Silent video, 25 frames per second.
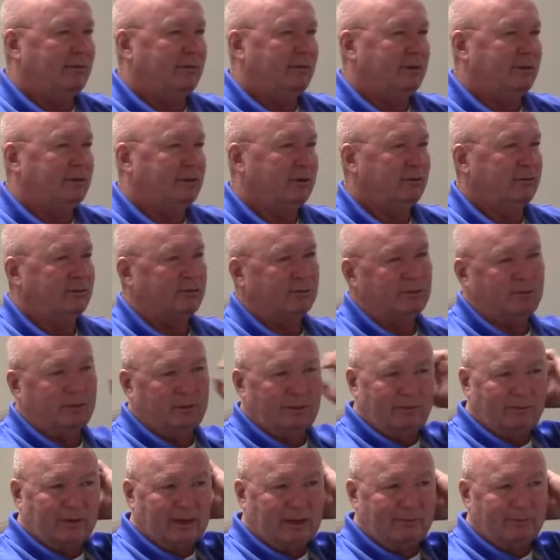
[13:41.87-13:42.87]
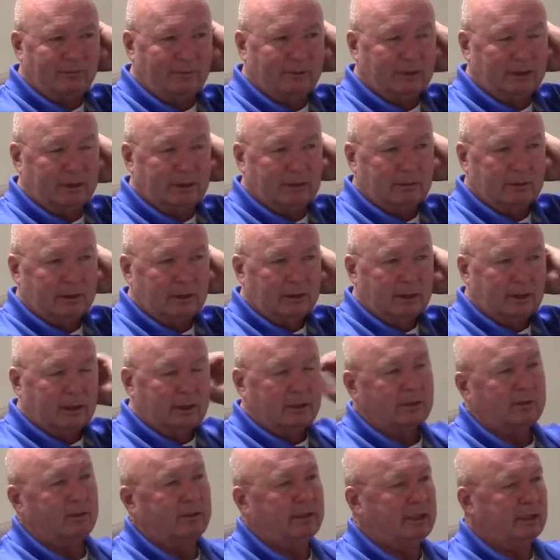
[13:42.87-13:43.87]
Our total 25 foot.
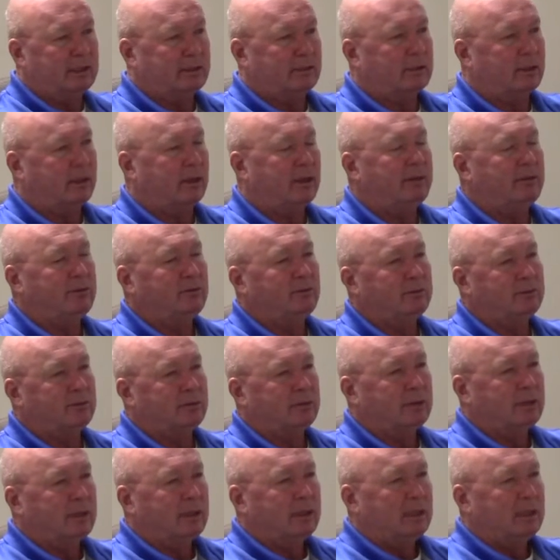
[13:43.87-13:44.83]
So it gets close.